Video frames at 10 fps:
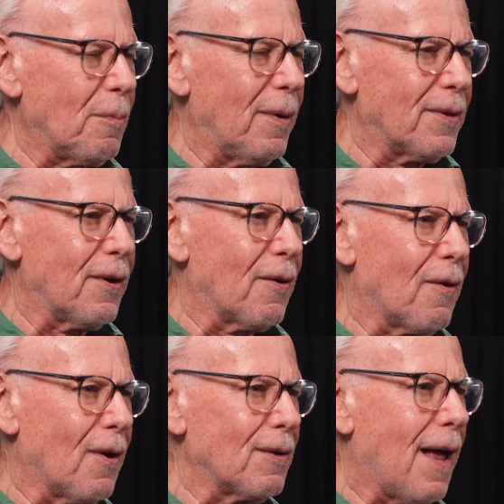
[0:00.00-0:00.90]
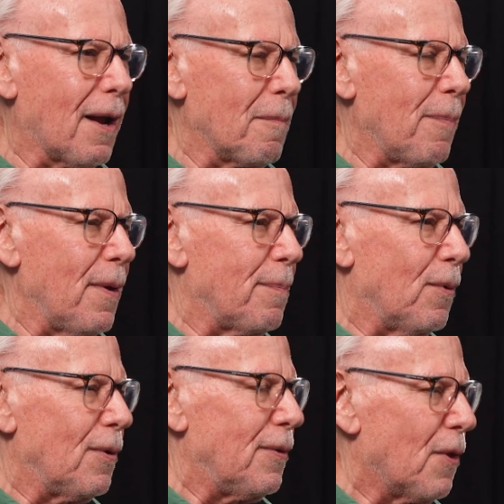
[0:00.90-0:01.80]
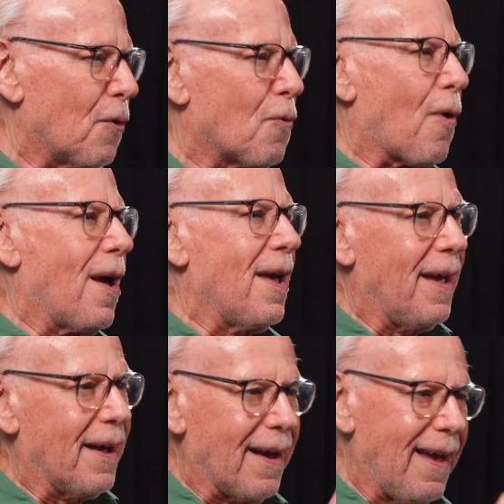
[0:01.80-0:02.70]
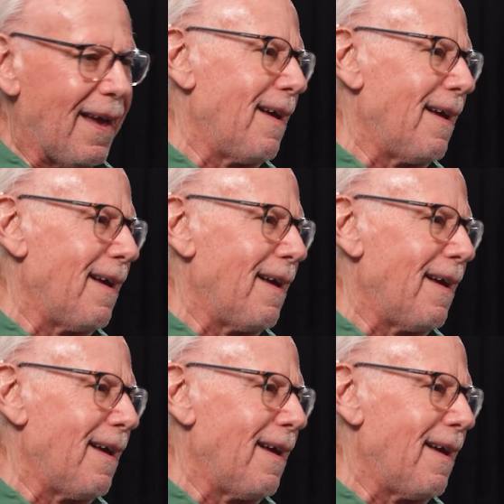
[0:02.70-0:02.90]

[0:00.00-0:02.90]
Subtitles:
but there are a lot of people in the graying